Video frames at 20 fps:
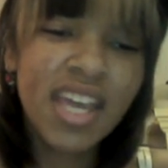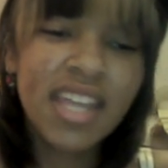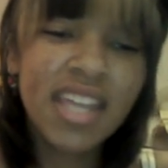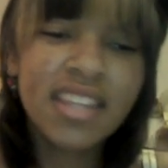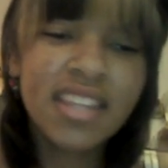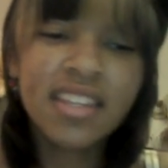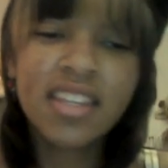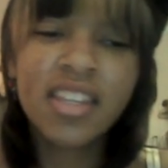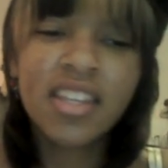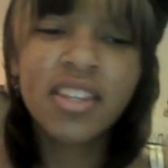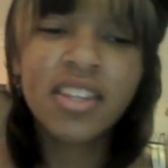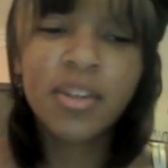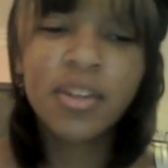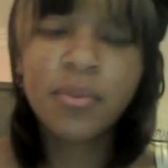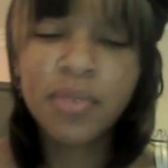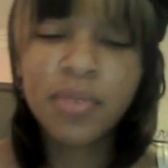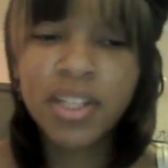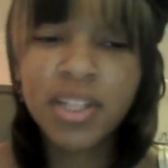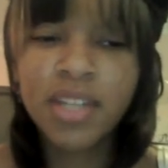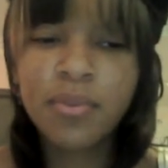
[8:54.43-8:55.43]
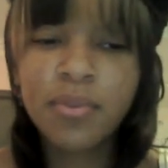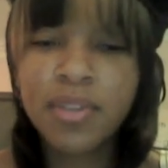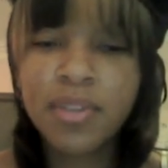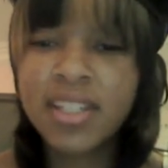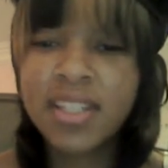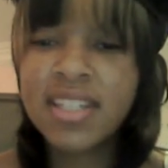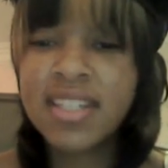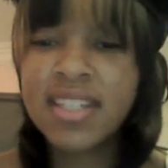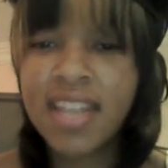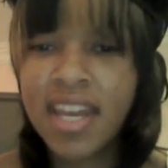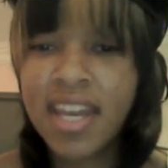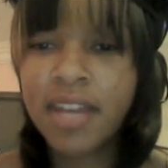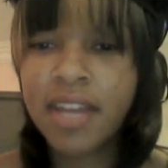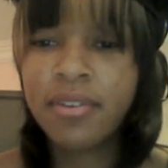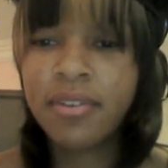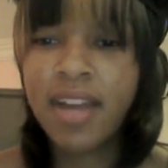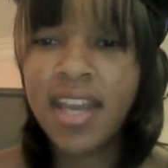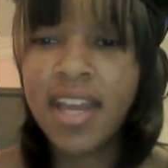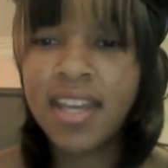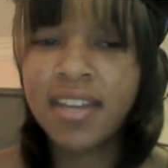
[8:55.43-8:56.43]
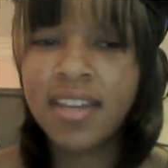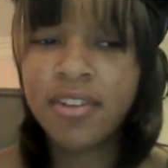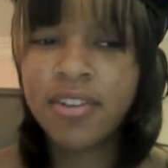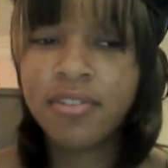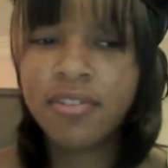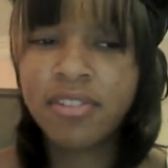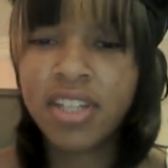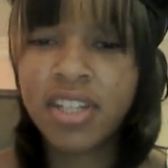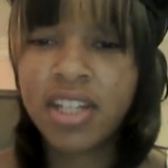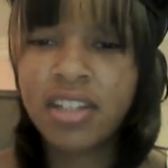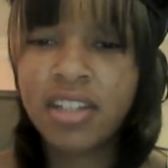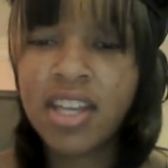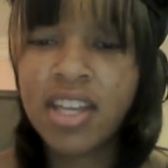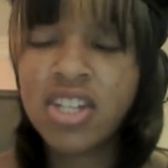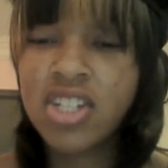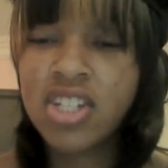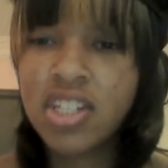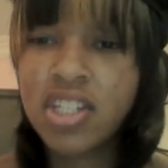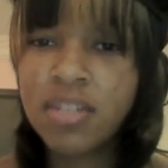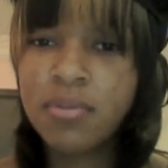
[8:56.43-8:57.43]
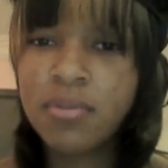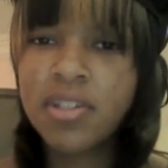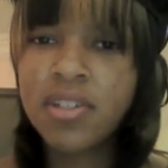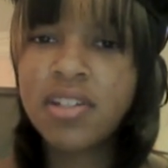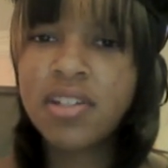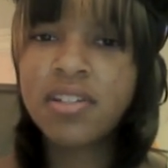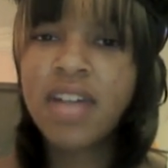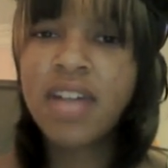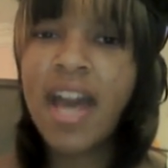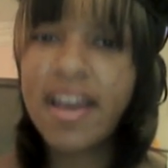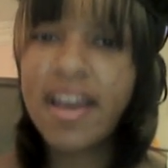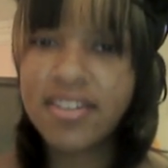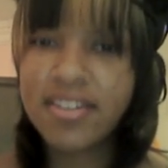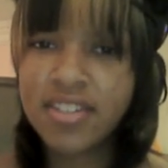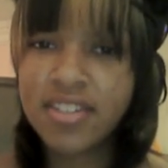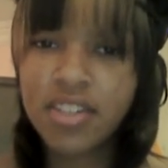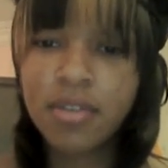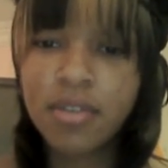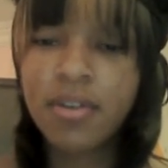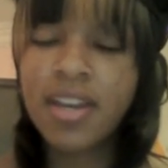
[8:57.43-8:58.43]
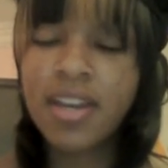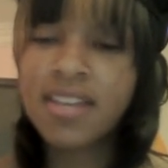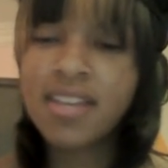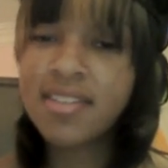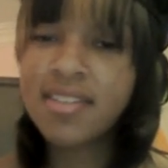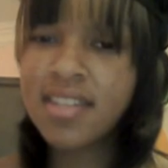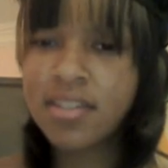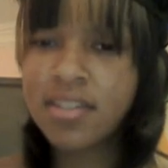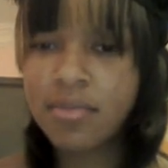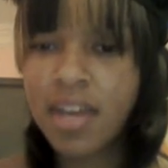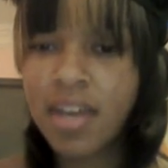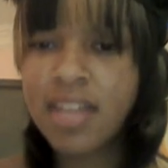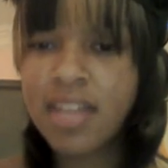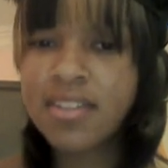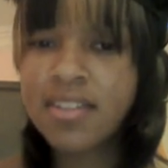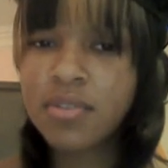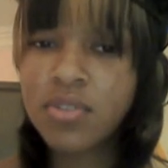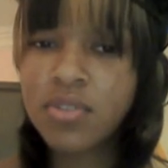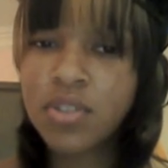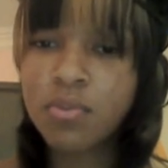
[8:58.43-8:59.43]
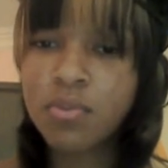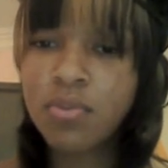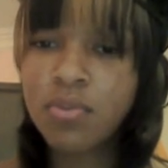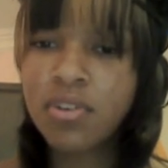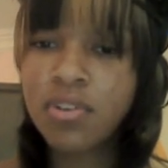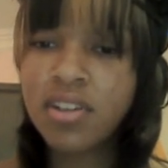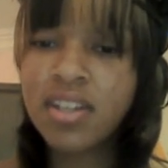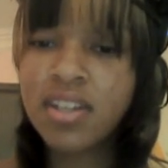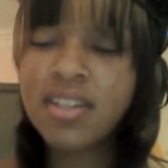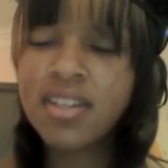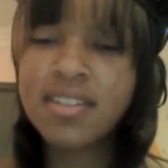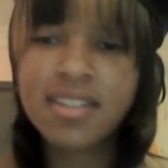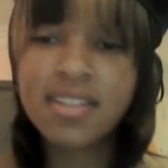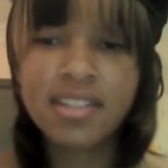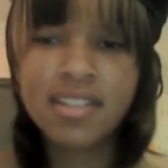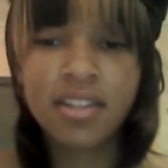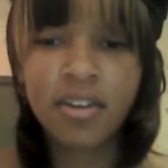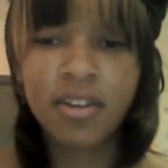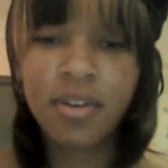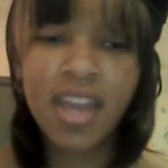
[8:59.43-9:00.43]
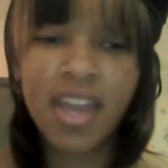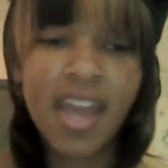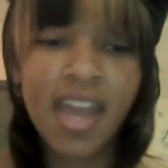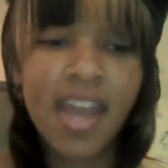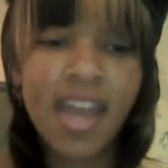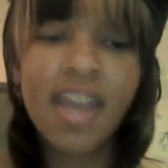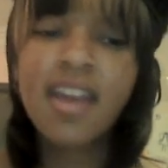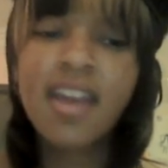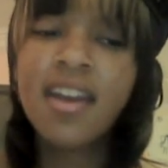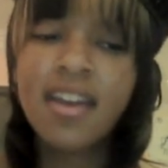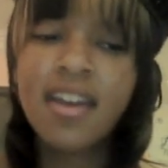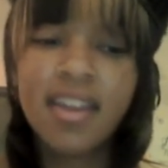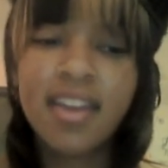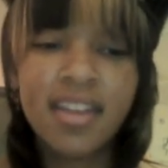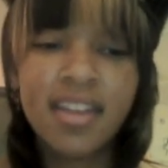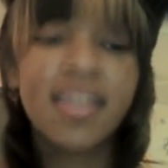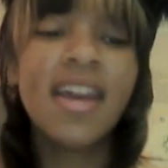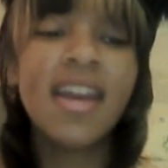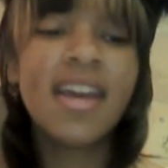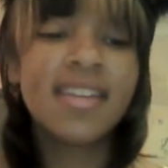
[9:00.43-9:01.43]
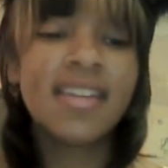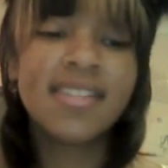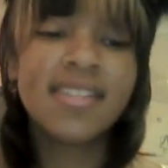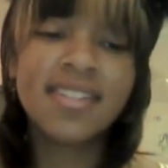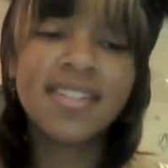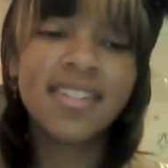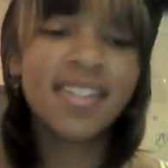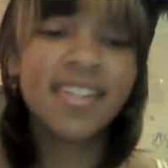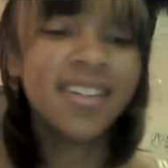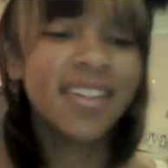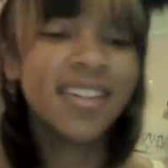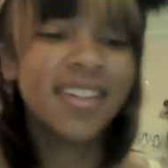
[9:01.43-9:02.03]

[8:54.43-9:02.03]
And they're really willing to get it right over there. Like, she will ask you, okay, is this right? Is this what you want? Does this look okay? Yes.